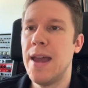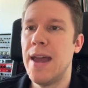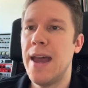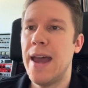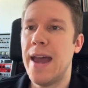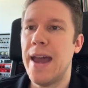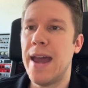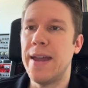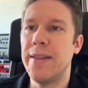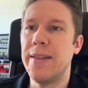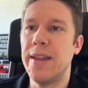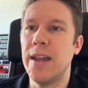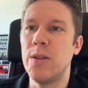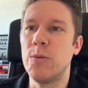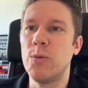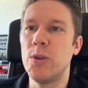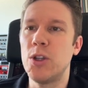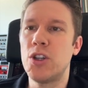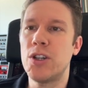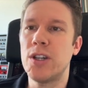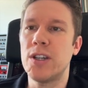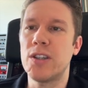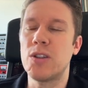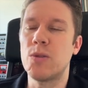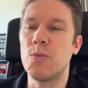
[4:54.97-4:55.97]
And then we
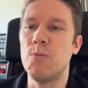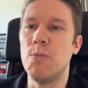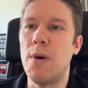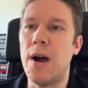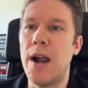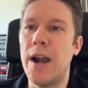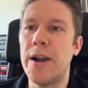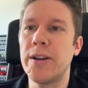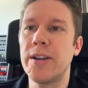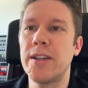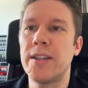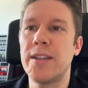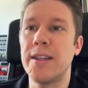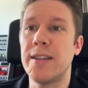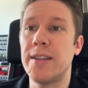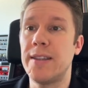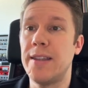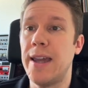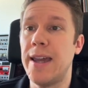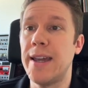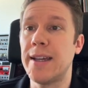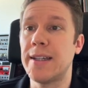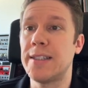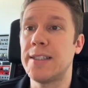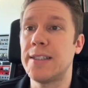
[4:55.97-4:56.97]
just mark the
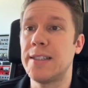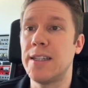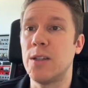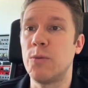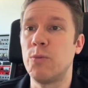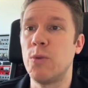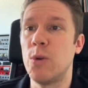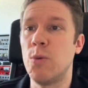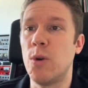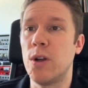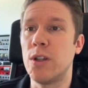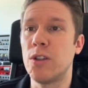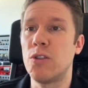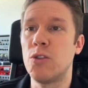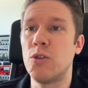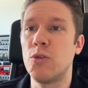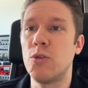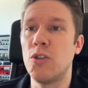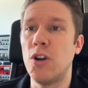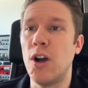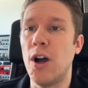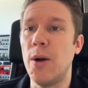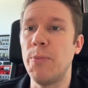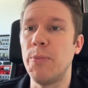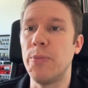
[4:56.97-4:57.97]
text that we want to
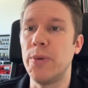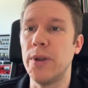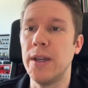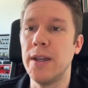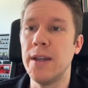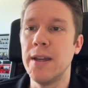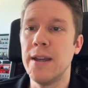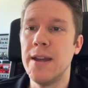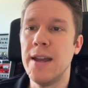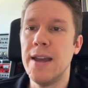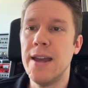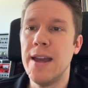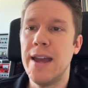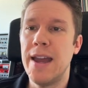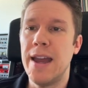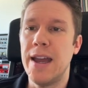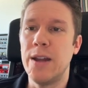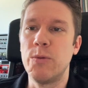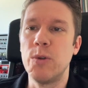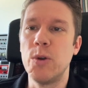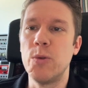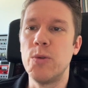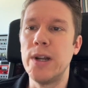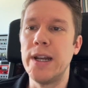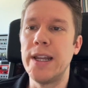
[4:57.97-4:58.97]
copy, and
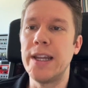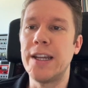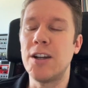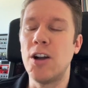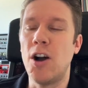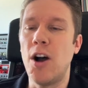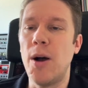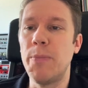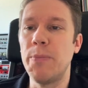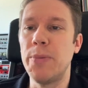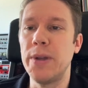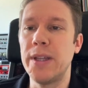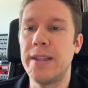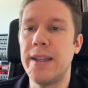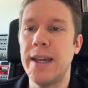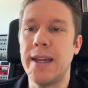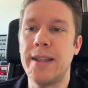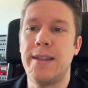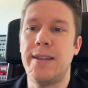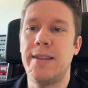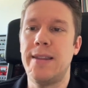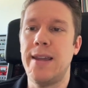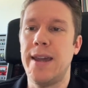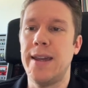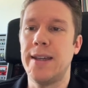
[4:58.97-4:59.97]
we really copy
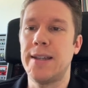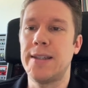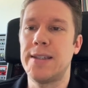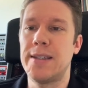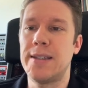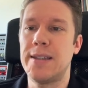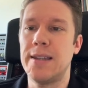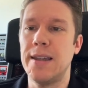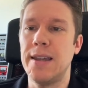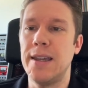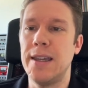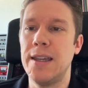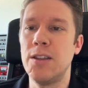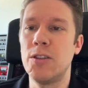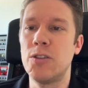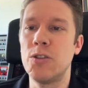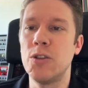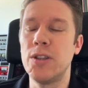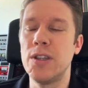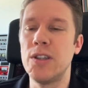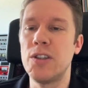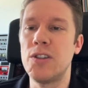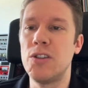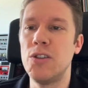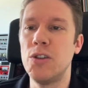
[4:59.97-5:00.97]
that text into
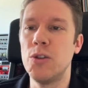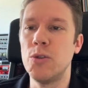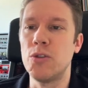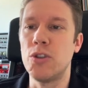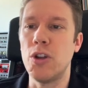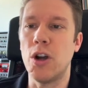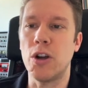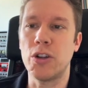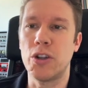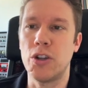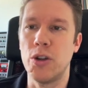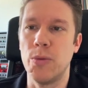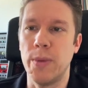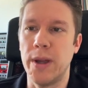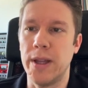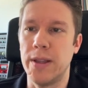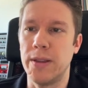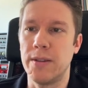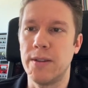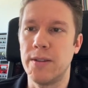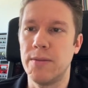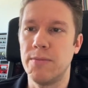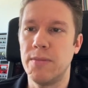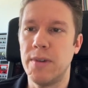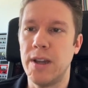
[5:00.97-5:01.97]
this new
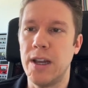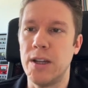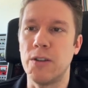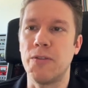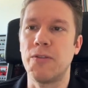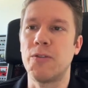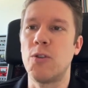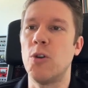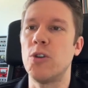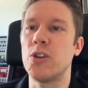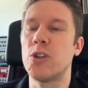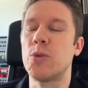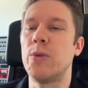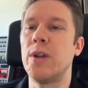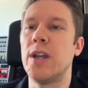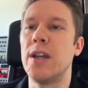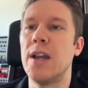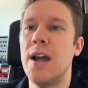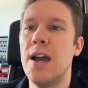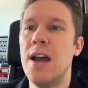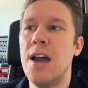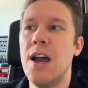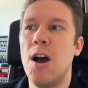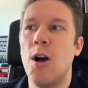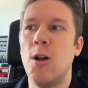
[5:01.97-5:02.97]
document. And of course, we
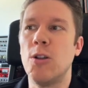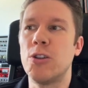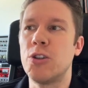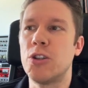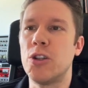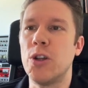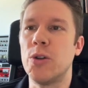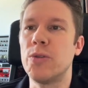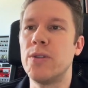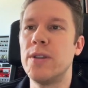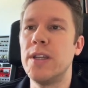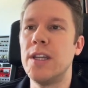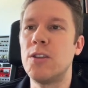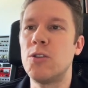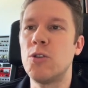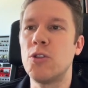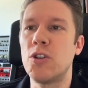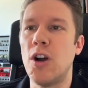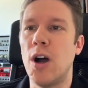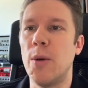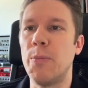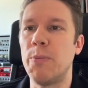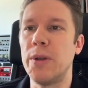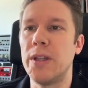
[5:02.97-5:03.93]
also don't need to copy